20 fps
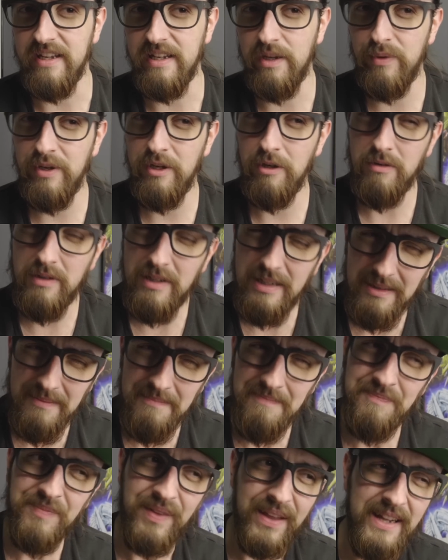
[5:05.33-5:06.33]
And then we go, oh,
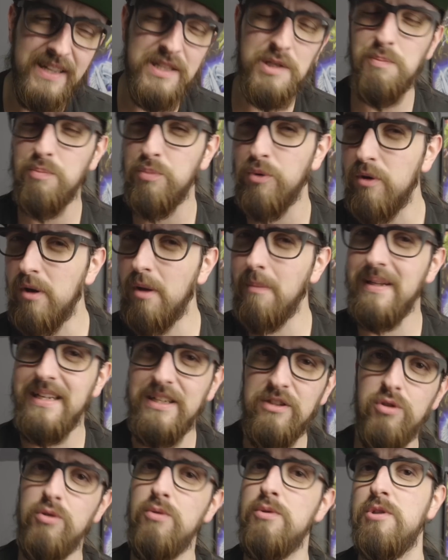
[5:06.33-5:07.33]
it's
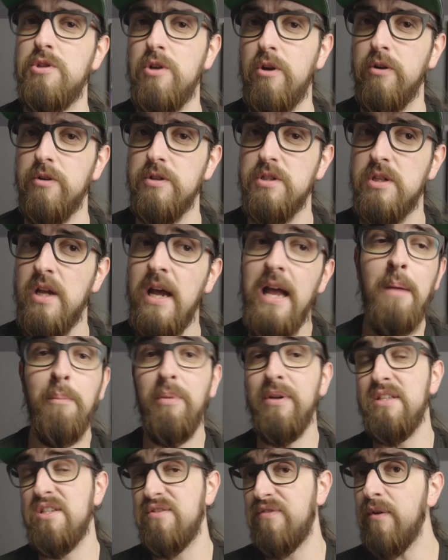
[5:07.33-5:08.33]
probably 2 stars.
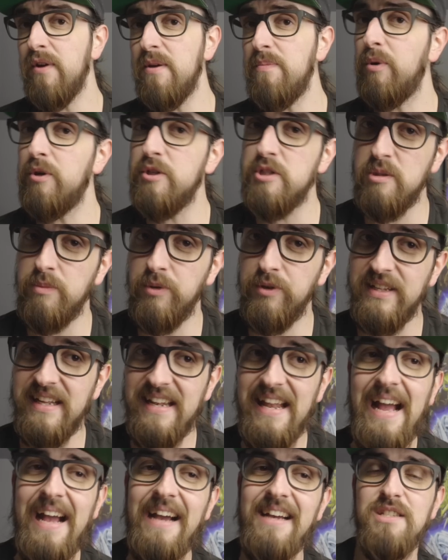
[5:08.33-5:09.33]
But it's very possible
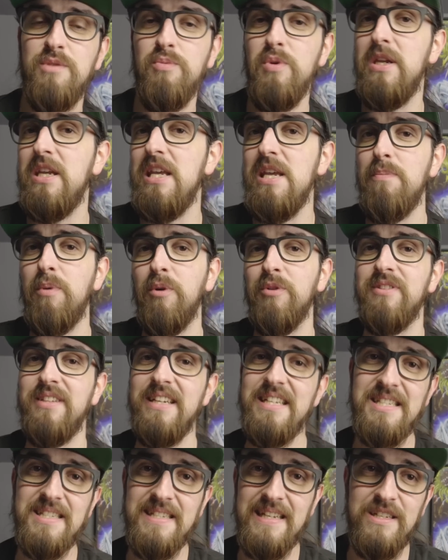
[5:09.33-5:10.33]
that as we keep on
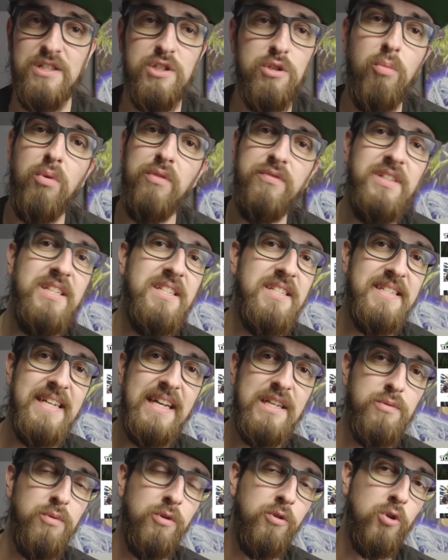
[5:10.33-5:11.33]
testing, some of these
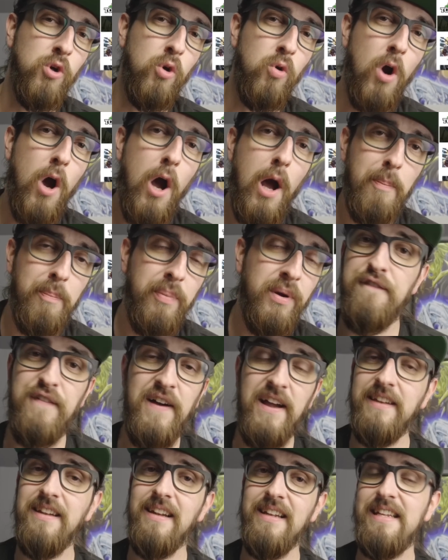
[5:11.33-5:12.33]
decks will go up.
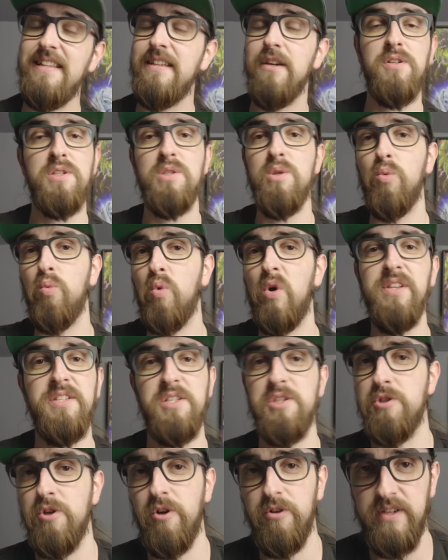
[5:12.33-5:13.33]
Finally, there's the
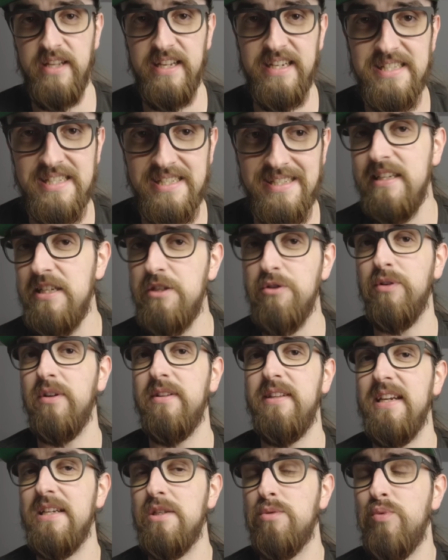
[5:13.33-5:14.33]
1-star decks. These are the
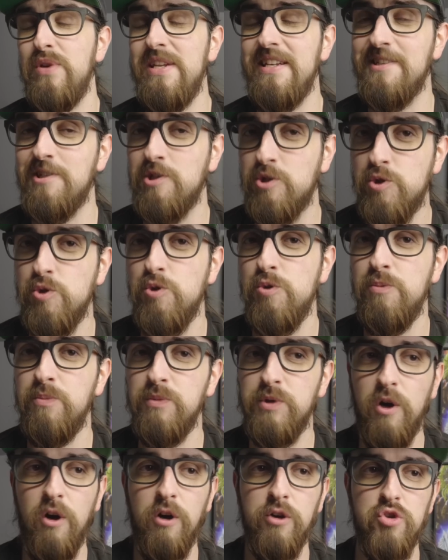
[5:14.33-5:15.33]
decks we
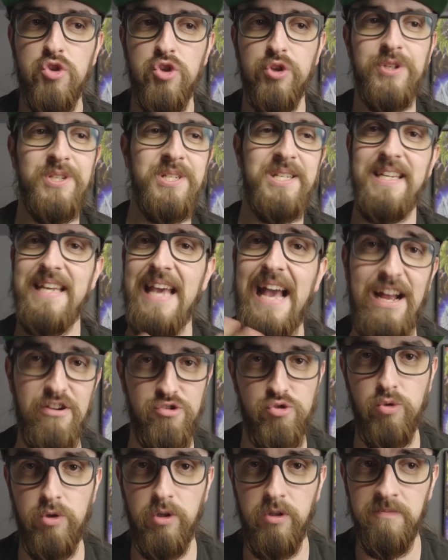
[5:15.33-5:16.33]
assumed are just
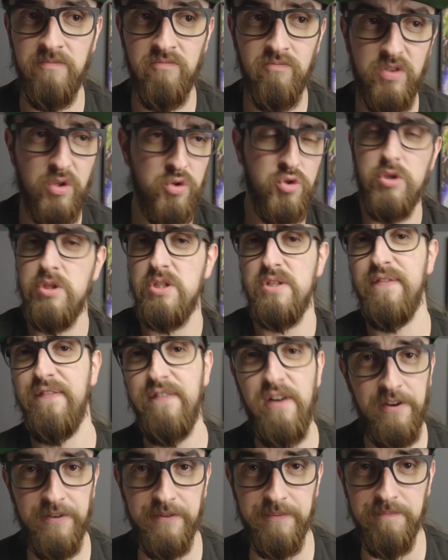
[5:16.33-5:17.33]
casual. They're just
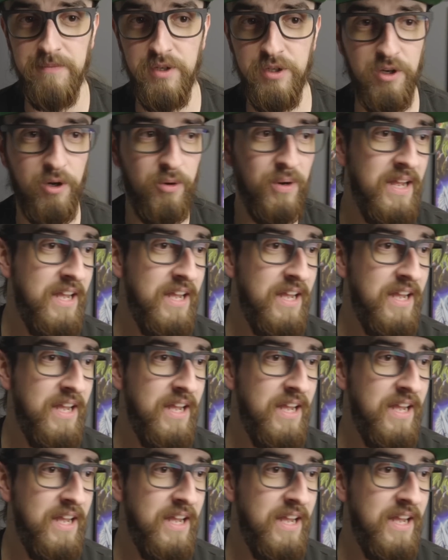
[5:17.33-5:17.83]
fun, you know.